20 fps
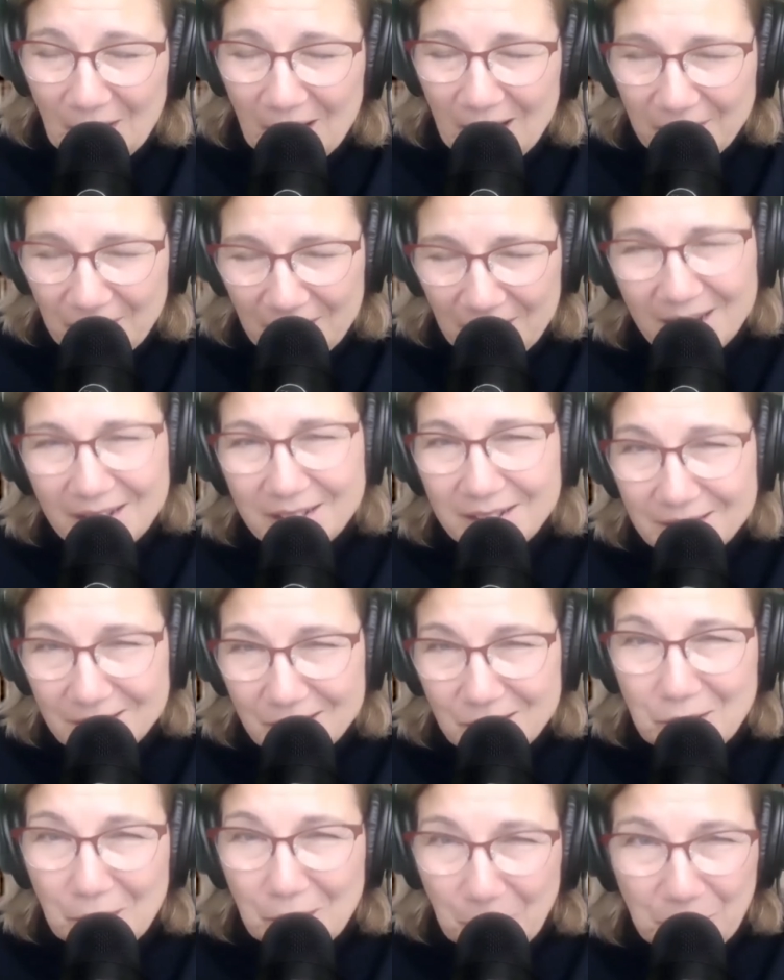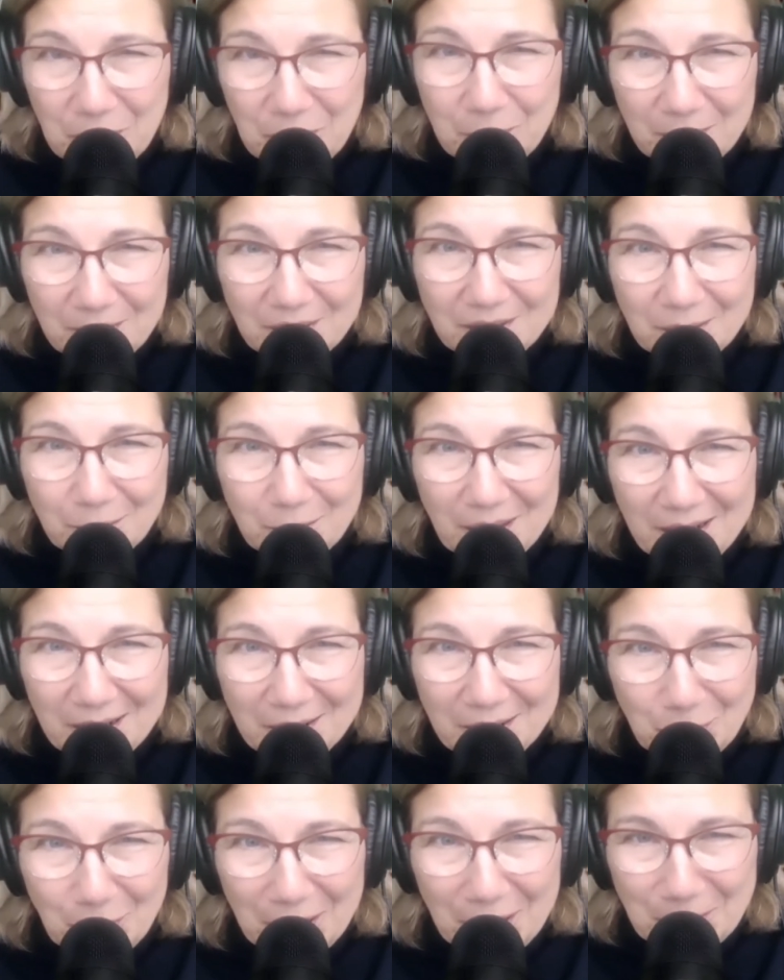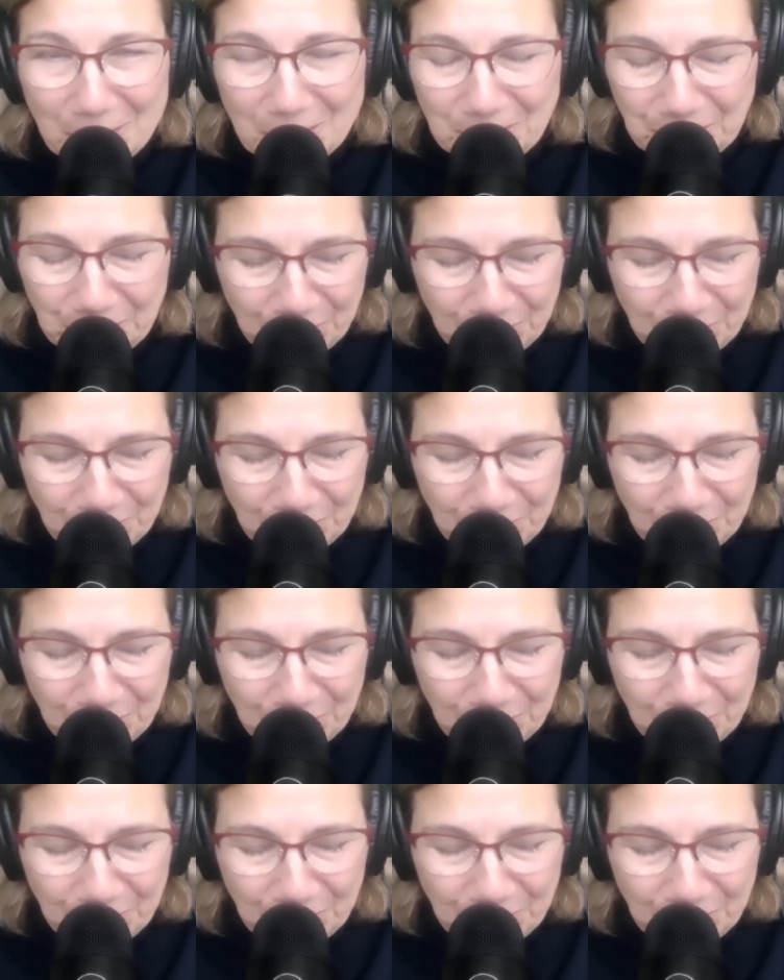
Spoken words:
I think I need to start with the building blocks, right?